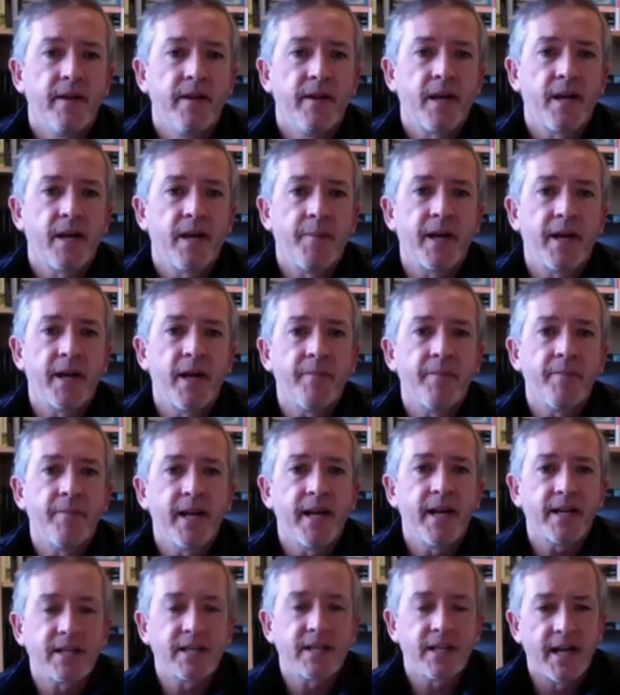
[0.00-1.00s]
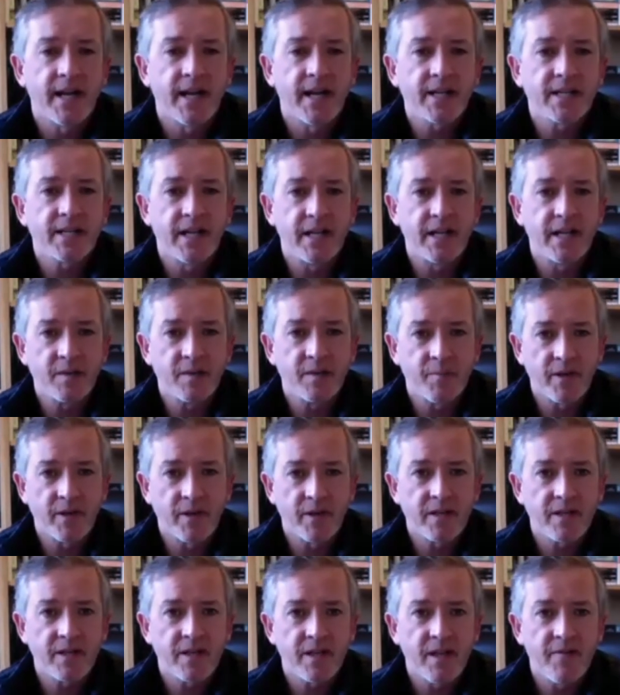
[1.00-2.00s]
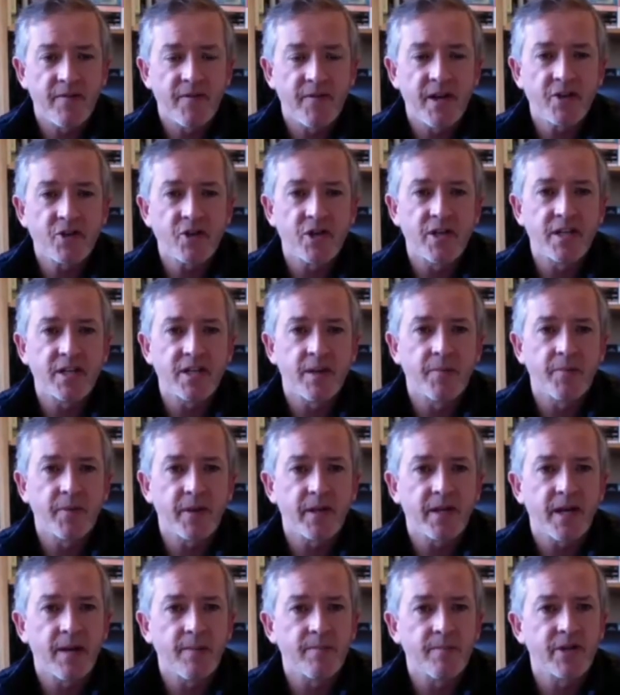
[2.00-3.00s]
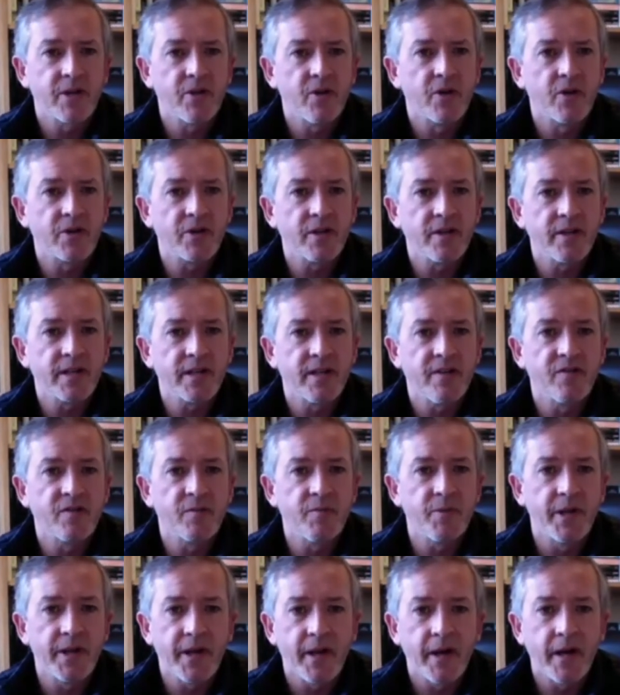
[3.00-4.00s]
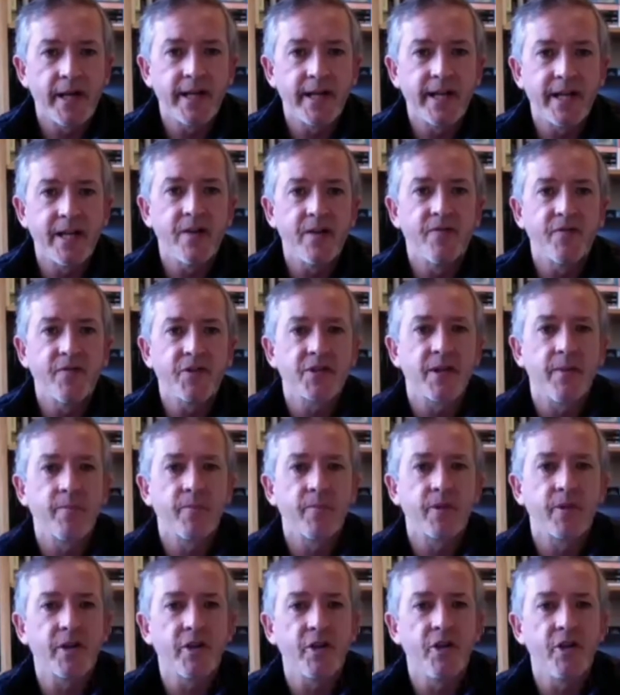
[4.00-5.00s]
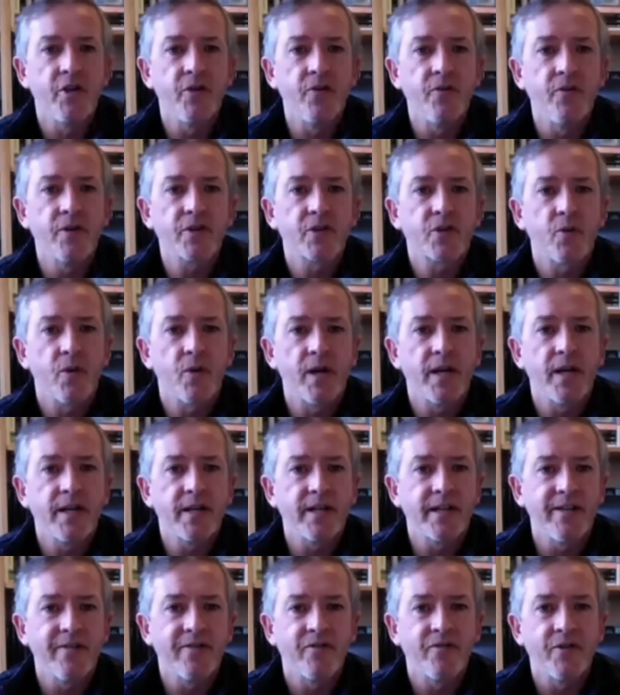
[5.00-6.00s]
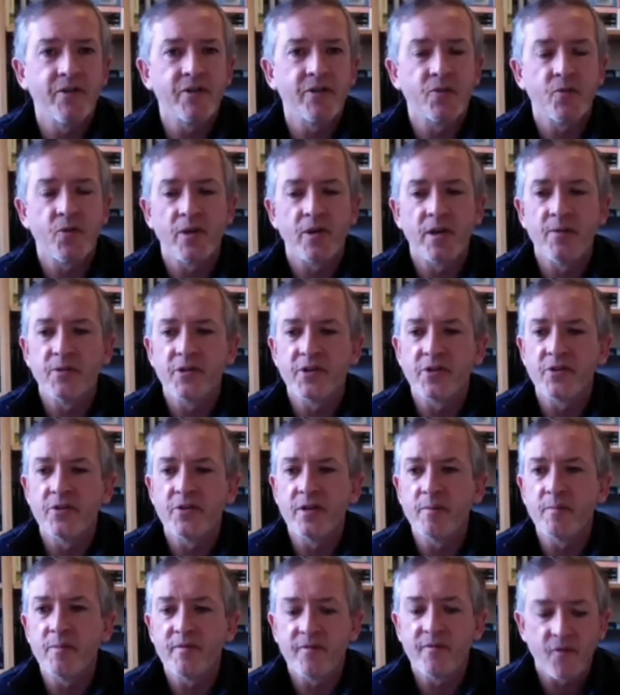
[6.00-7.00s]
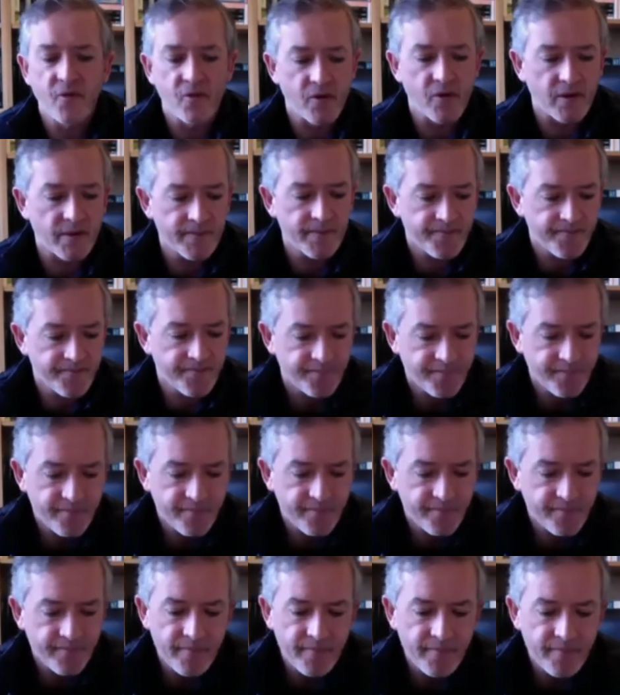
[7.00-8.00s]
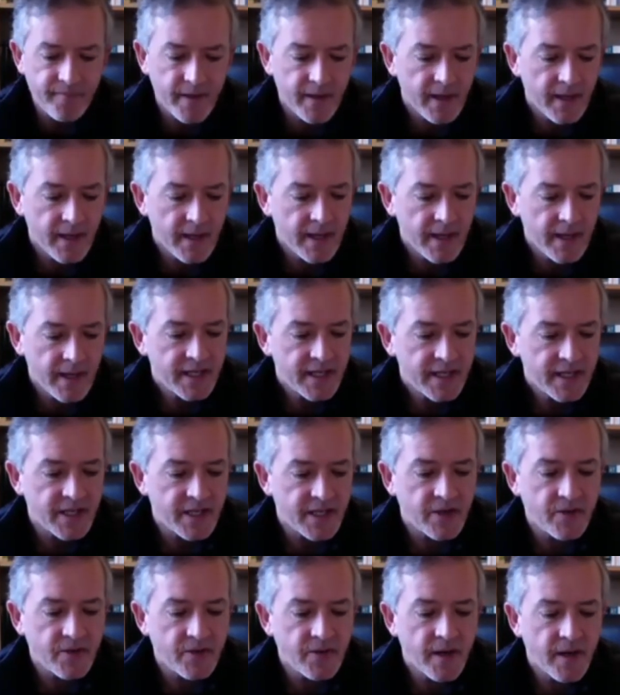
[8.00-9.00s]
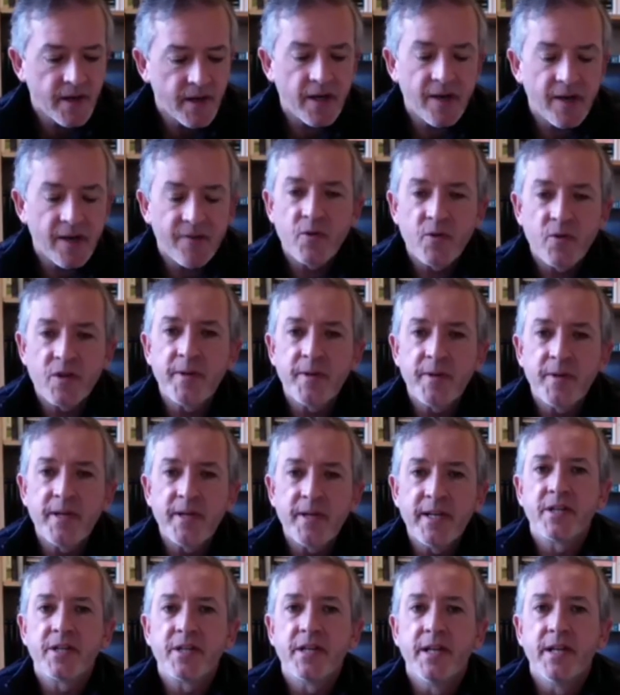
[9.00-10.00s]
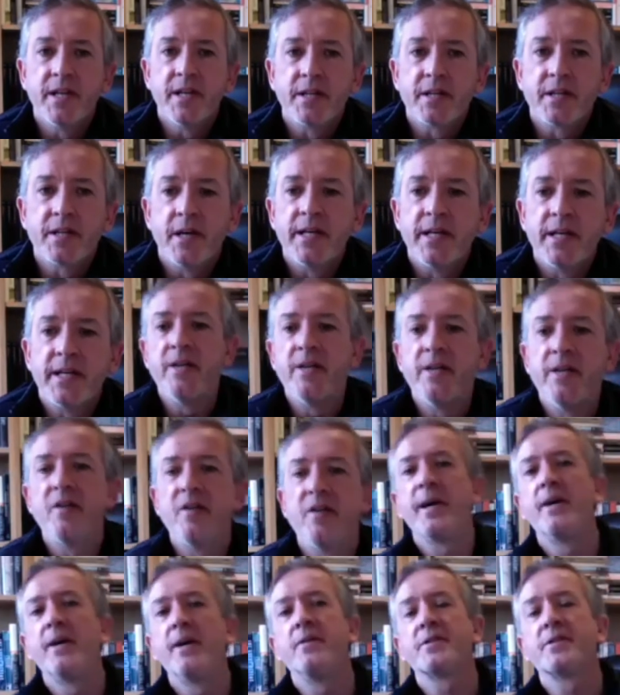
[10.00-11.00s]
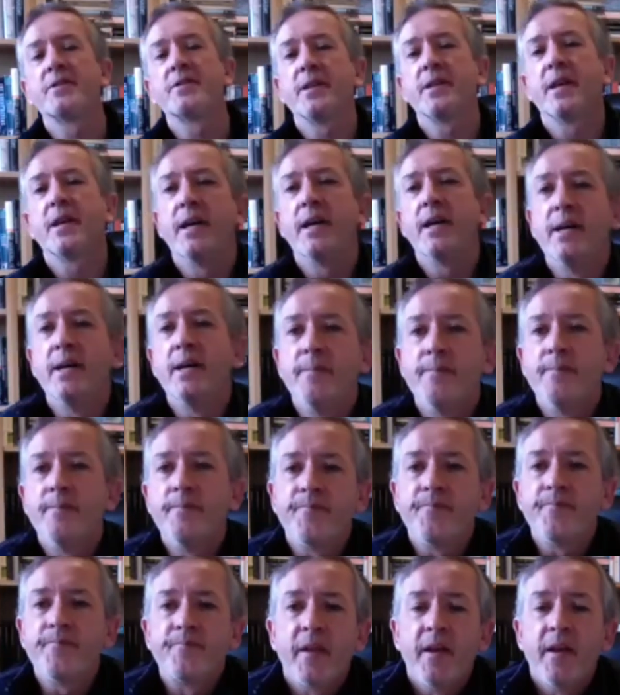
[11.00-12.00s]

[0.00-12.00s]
coming up next in that sense, but eventually something comes along that gives me an idea for something new that's quite different to what I was doing before. So, and I've always been interested in this idea about um,